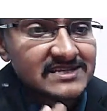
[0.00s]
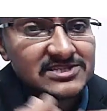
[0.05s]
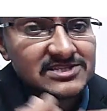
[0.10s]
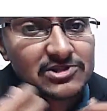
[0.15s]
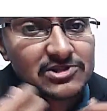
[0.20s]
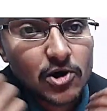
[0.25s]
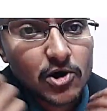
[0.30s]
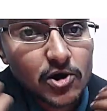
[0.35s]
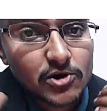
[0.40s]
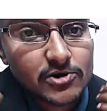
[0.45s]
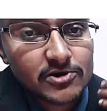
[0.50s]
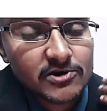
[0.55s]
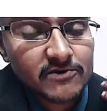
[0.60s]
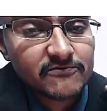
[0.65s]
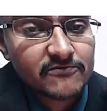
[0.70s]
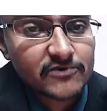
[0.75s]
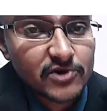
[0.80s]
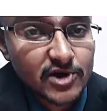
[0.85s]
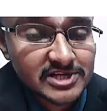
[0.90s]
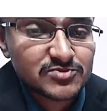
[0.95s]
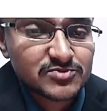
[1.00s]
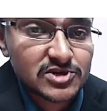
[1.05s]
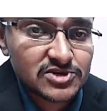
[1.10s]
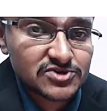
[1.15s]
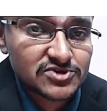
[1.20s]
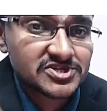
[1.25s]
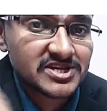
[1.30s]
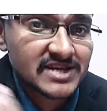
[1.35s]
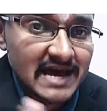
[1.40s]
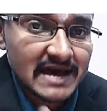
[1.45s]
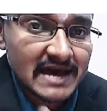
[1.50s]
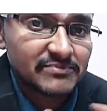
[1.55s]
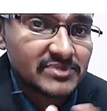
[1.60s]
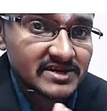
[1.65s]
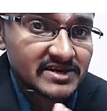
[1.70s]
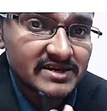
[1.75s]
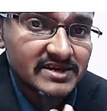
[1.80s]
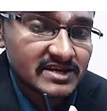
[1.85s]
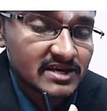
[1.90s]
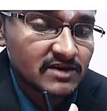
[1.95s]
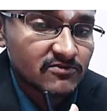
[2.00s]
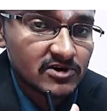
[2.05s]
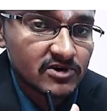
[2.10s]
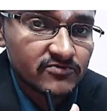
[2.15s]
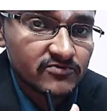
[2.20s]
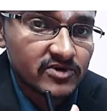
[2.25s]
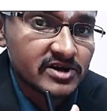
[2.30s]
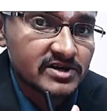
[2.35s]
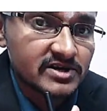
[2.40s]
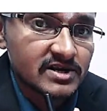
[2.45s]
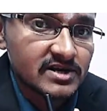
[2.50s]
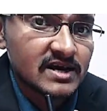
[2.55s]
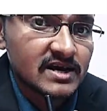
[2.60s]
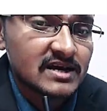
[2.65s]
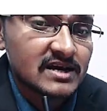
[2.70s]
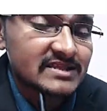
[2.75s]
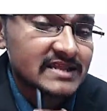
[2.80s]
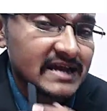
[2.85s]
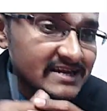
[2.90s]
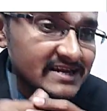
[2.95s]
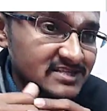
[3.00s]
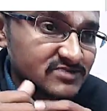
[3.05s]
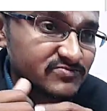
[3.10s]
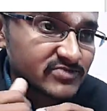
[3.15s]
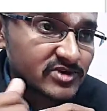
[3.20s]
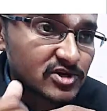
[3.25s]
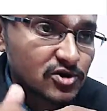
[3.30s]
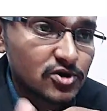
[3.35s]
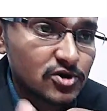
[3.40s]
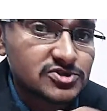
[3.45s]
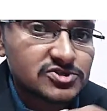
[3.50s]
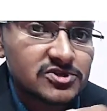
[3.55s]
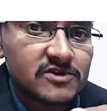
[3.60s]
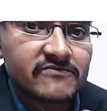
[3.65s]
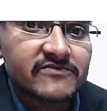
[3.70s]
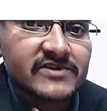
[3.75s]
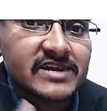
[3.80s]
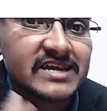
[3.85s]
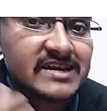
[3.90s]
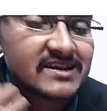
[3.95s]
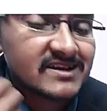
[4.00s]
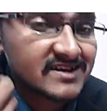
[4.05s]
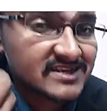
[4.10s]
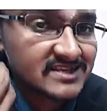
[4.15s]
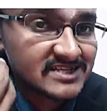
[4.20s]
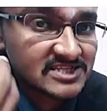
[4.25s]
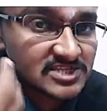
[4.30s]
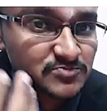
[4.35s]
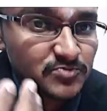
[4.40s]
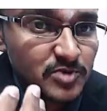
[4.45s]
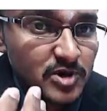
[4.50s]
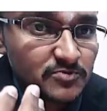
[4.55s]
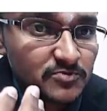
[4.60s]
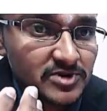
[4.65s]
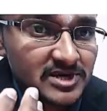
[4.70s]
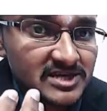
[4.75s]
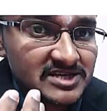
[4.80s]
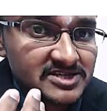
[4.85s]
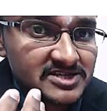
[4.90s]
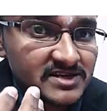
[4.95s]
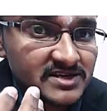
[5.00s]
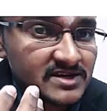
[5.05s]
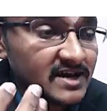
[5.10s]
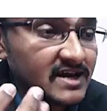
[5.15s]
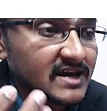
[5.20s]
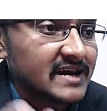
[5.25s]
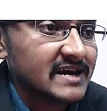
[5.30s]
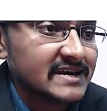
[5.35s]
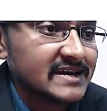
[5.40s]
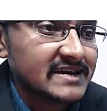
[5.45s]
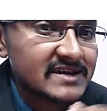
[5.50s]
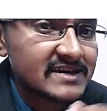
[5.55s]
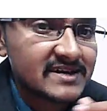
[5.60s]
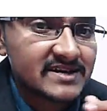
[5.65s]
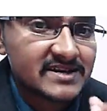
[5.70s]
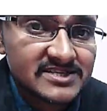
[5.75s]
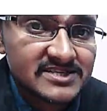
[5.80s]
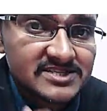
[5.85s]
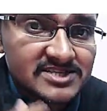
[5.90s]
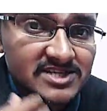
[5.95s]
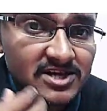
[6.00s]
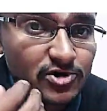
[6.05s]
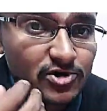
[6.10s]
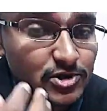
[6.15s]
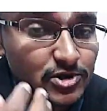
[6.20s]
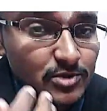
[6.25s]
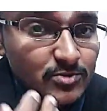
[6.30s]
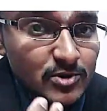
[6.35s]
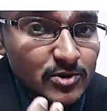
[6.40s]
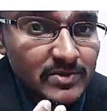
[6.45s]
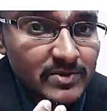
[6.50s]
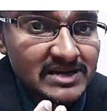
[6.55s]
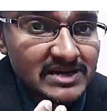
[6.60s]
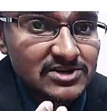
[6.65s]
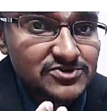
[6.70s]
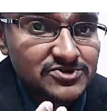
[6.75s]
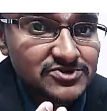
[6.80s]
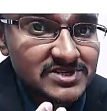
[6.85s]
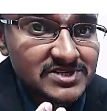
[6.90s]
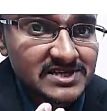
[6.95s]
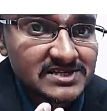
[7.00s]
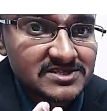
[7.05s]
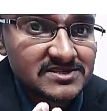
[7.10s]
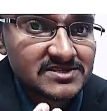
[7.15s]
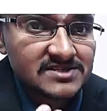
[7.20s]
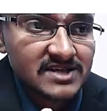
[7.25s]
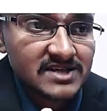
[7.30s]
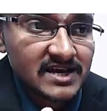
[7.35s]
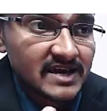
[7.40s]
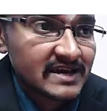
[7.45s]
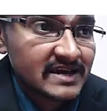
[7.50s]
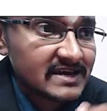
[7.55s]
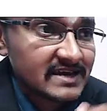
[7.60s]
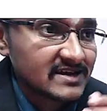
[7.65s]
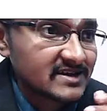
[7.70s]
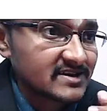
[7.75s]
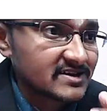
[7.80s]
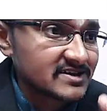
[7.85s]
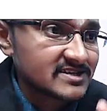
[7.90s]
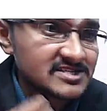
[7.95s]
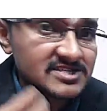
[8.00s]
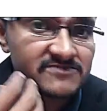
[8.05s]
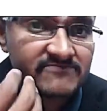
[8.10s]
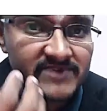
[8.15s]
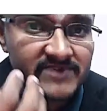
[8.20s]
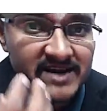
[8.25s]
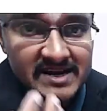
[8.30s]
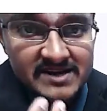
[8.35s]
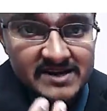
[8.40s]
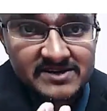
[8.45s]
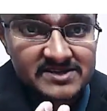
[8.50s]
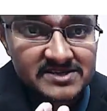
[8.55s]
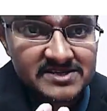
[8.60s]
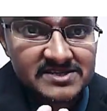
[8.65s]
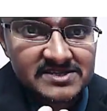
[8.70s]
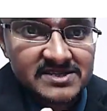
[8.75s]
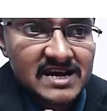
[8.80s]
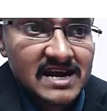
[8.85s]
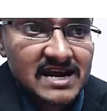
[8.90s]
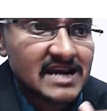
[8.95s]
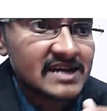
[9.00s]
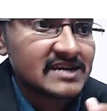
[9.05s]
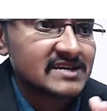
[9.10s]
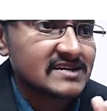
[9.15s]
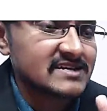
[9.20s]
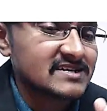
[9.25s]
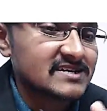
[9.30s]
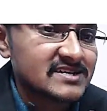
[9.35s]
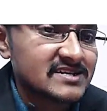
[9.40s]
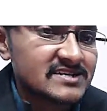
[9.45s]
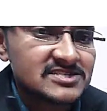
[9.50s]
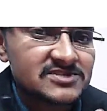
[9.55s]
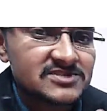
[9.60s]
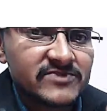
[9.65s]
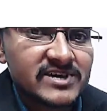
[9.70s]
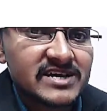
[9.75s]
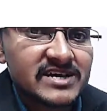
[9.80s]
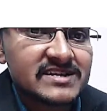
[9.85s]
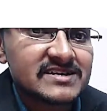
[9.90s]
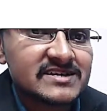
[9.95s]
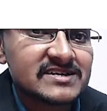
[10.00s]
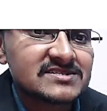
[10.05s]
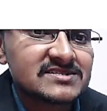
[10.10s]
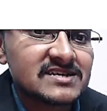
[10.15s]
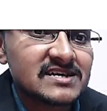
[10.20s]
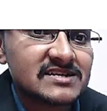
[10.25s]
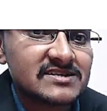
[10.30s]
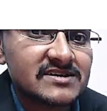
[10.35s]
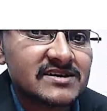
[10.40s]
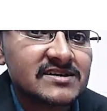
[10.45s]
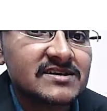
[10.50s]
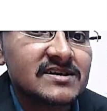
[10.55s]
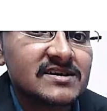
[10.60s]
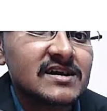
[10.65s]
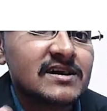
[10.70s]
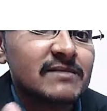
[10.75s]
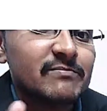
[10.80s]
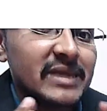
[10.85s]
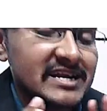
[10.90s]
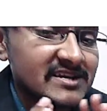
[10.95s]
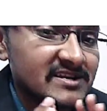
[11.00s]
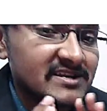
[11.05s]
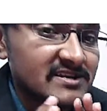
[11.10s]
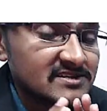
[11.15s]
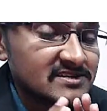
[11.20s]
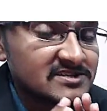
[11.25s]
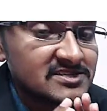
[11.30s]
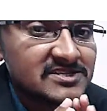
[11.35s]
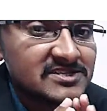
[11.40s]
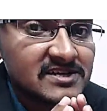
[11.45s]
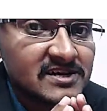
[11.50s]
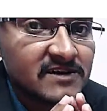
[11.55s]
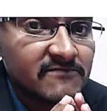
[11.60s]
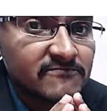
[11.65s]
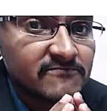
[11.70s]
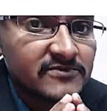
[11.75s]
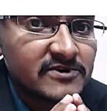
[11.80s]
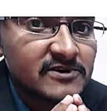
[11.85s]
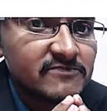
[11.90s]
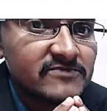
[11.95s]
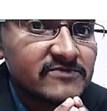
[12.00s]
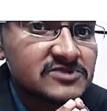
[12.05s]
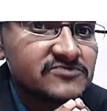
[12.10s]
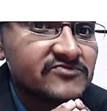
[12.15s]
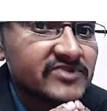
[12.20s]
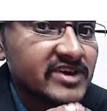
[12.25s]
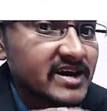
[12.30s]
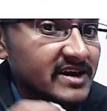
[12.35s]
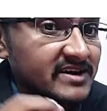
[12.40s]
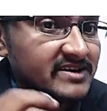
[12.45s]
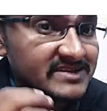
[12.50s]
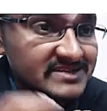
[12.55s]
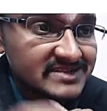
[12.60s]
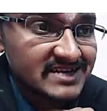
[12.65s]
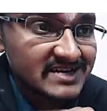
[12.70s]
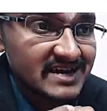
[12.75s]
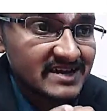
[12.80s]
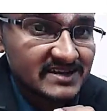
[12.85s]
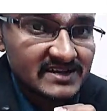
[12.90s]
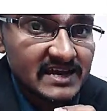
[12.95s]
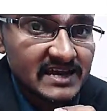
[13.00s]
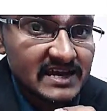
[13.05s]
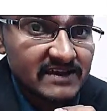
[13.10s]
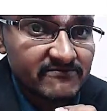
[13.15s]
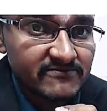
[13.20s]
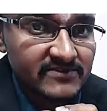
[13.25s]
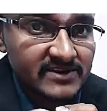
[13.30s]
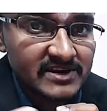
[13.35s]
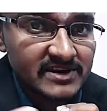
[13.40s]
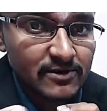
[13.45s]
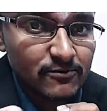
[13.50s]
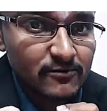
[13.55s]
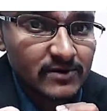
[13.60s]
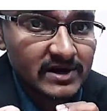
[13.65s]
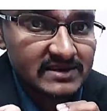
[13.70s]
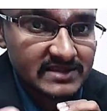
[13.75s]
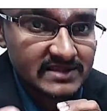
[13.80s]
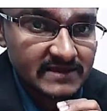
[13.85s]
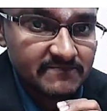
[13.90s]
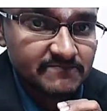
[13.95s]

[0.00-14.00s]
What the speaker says: lot of noise pollution happening in our world. That is because of increased population, increased automobile usages, increased factories and increased various other materialistic comfort which we are desiring every now and then.